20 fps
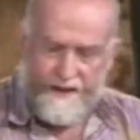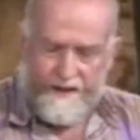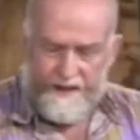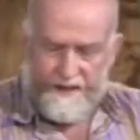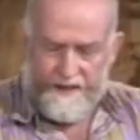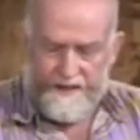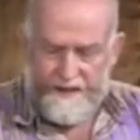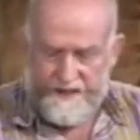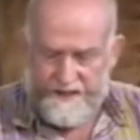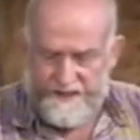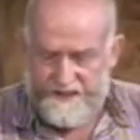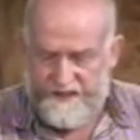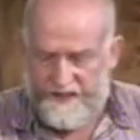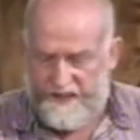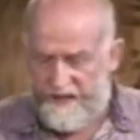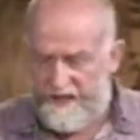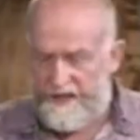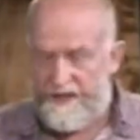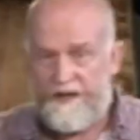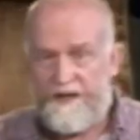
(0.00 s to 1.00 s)
here's
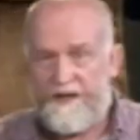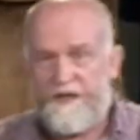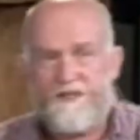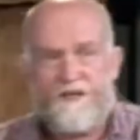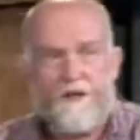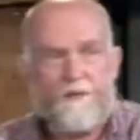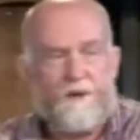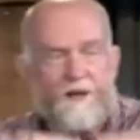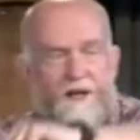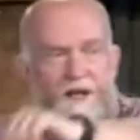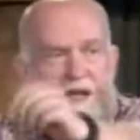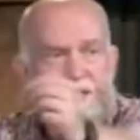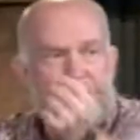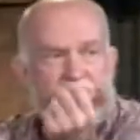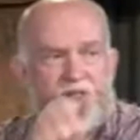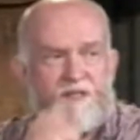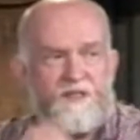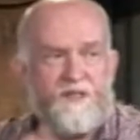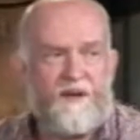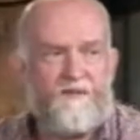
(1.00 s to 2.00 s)
the
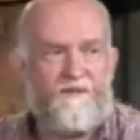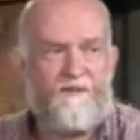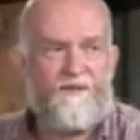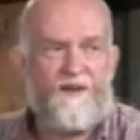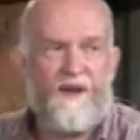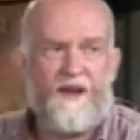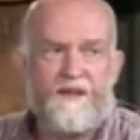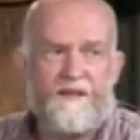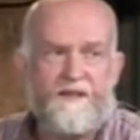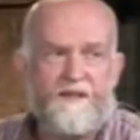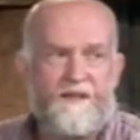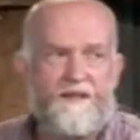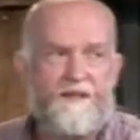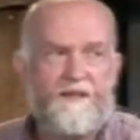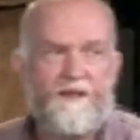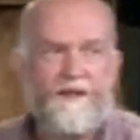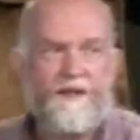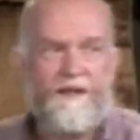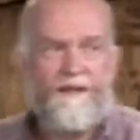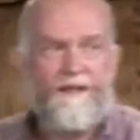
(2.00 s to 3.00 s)
implication, is that faith
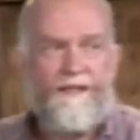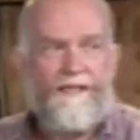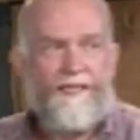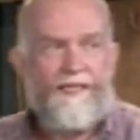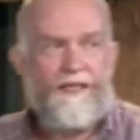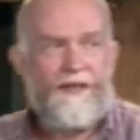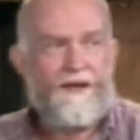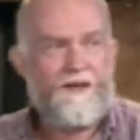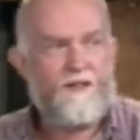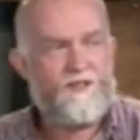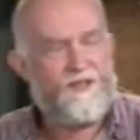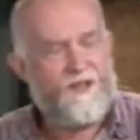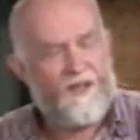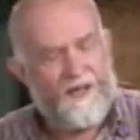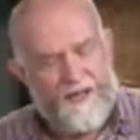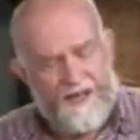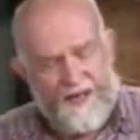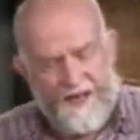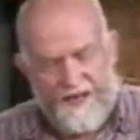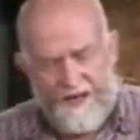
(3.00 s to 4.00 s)
is the
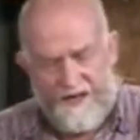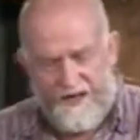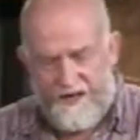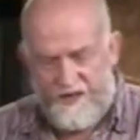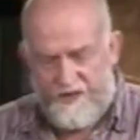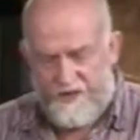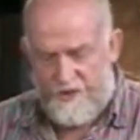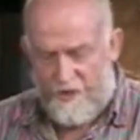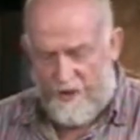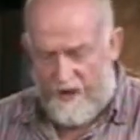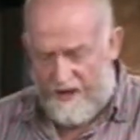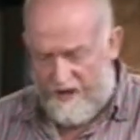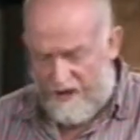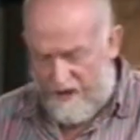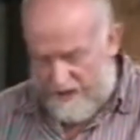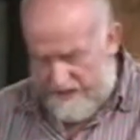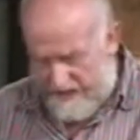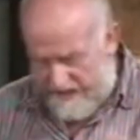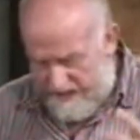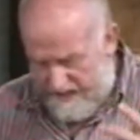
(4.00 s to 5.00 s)
key to
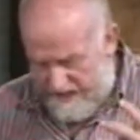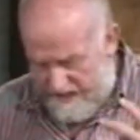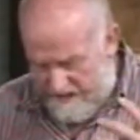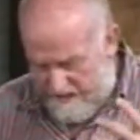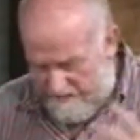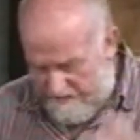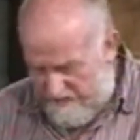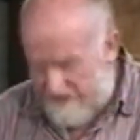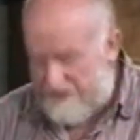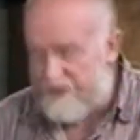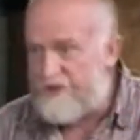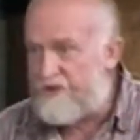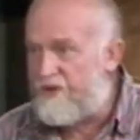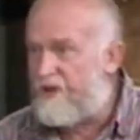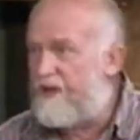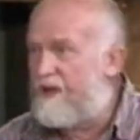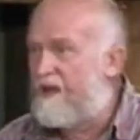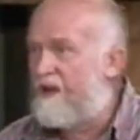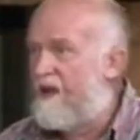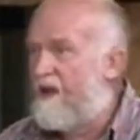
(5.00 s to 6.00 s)
unlocking the
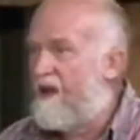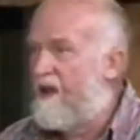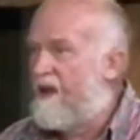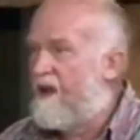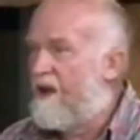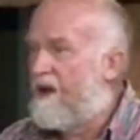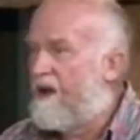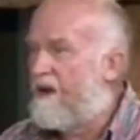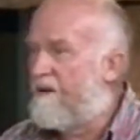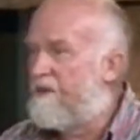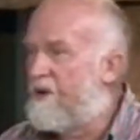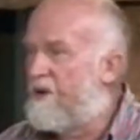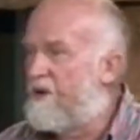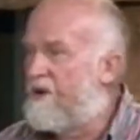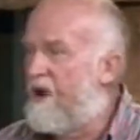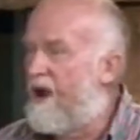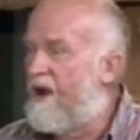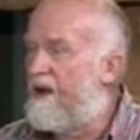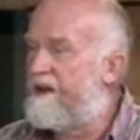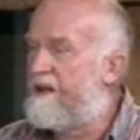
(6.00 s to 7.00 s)
mystery of who
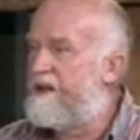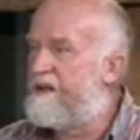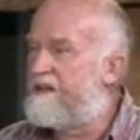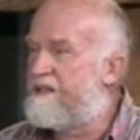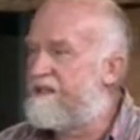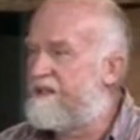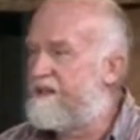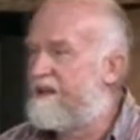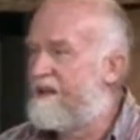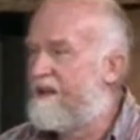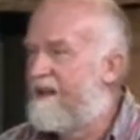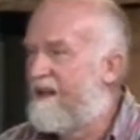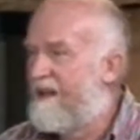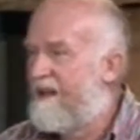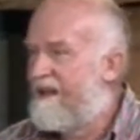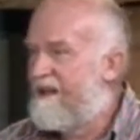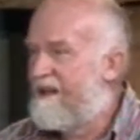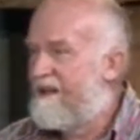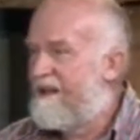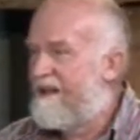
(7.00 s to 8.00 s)
God is
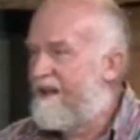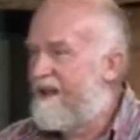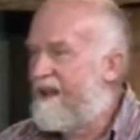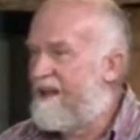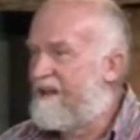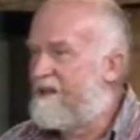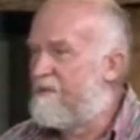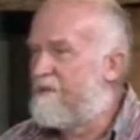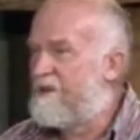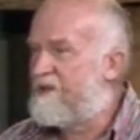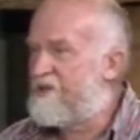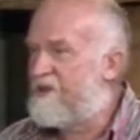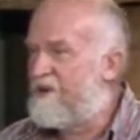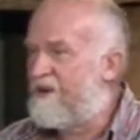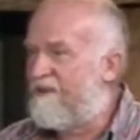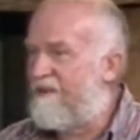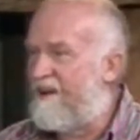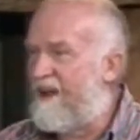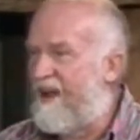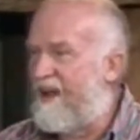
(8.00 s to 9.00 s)
and the mystery
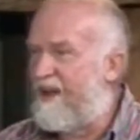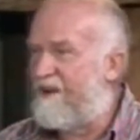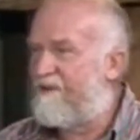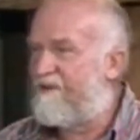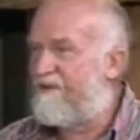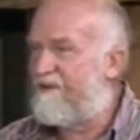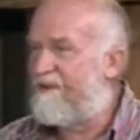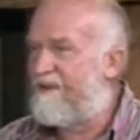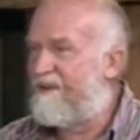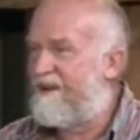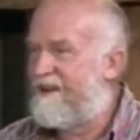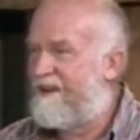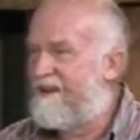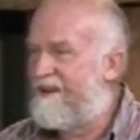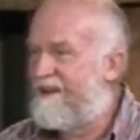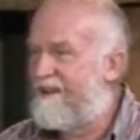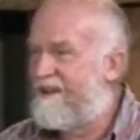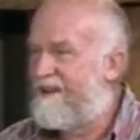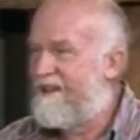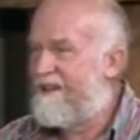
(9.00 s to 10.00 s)
of life.
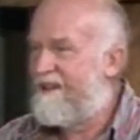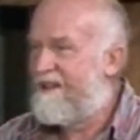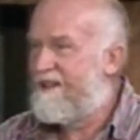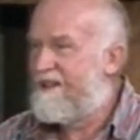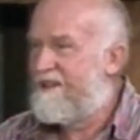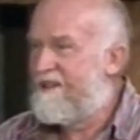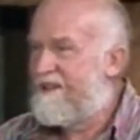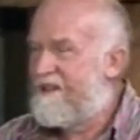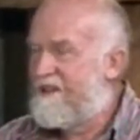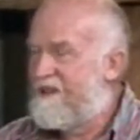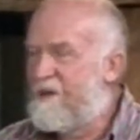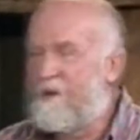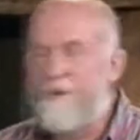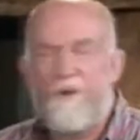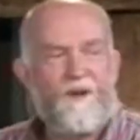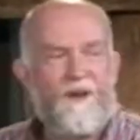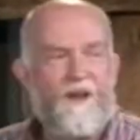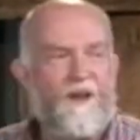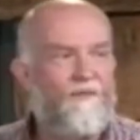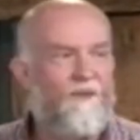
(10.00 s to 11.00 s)
You will
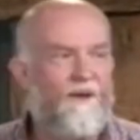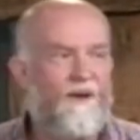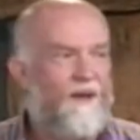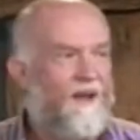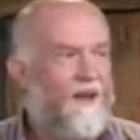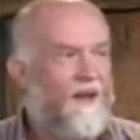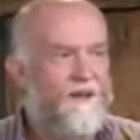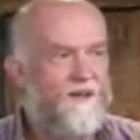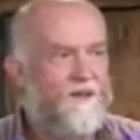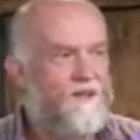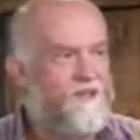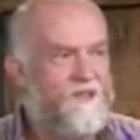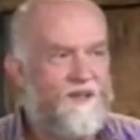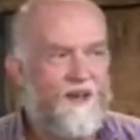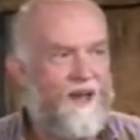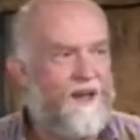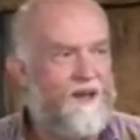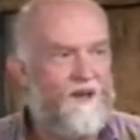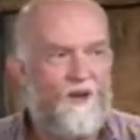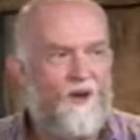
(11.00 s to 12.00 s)
never
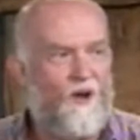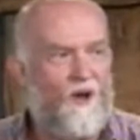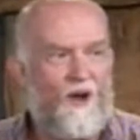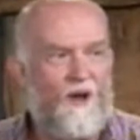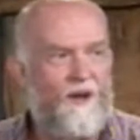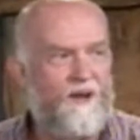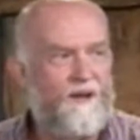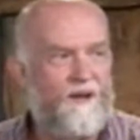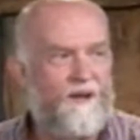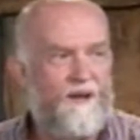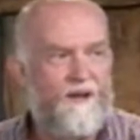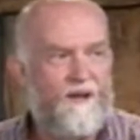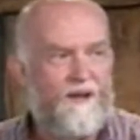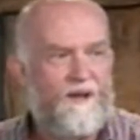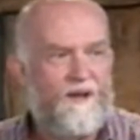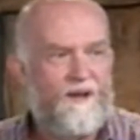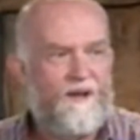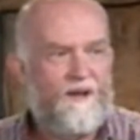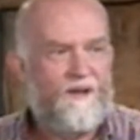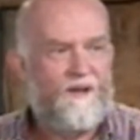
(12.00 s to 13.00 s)
understand God
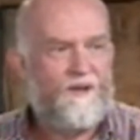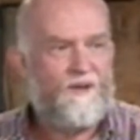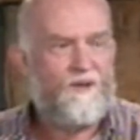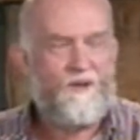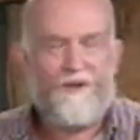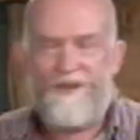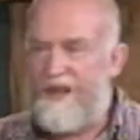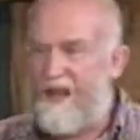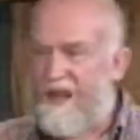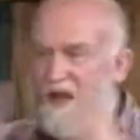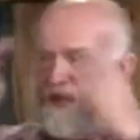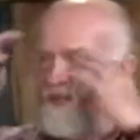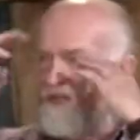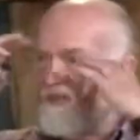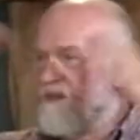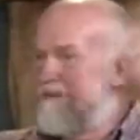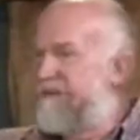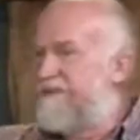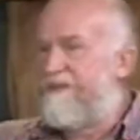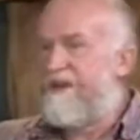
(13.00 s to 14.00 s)
through the eyes
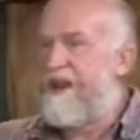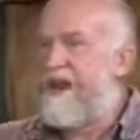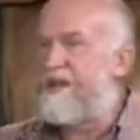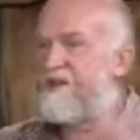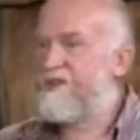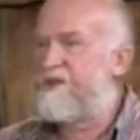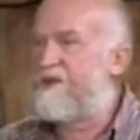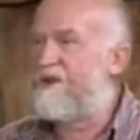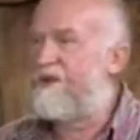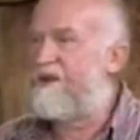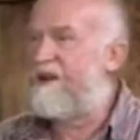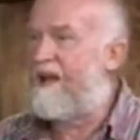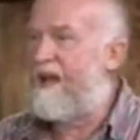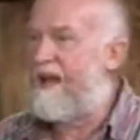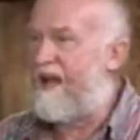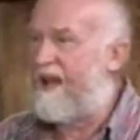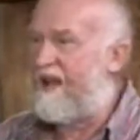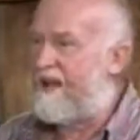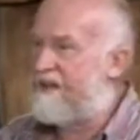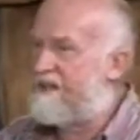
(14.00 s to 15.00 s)
of natural
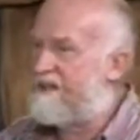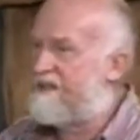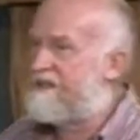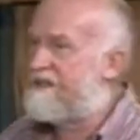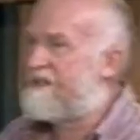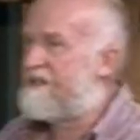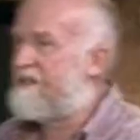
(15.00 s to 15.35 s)
eyes.